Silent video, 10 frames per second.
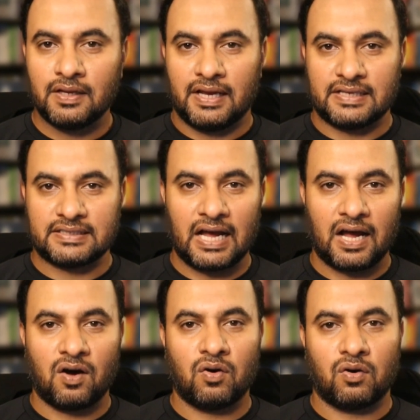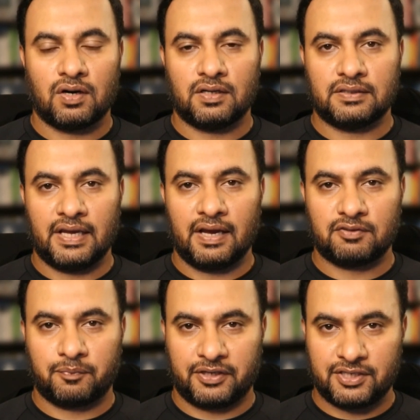is how they have
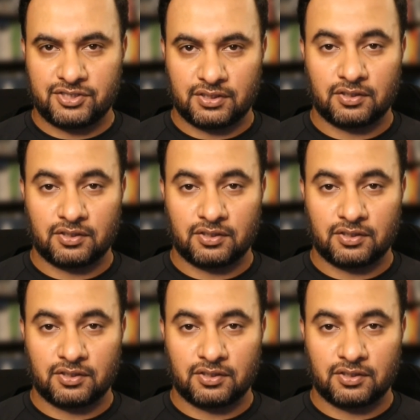the potential,